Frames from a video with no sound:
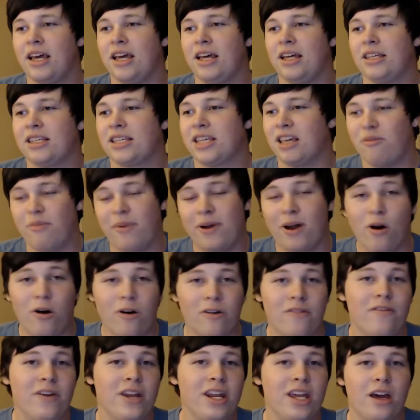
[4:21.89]
some of my
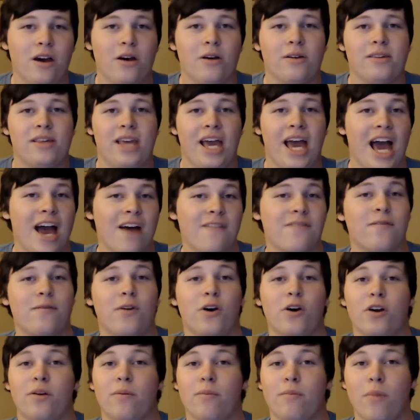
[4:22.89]
old videos have
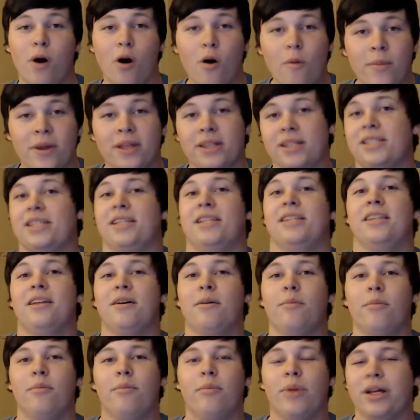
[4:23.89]
good moments in
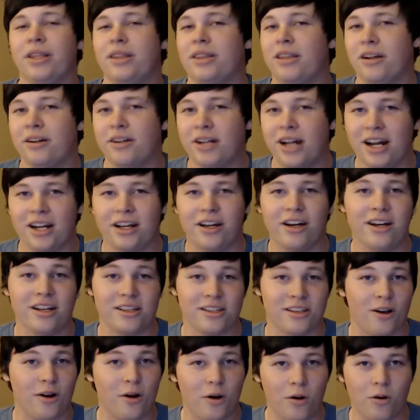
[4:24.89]
them, but they're not good as
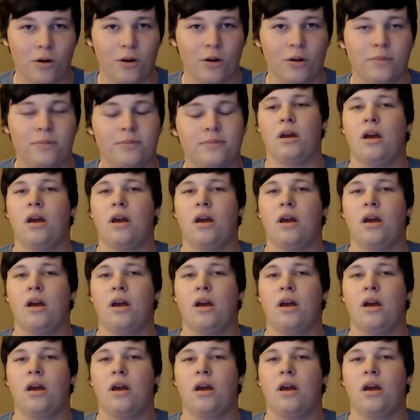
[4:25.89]
a whole.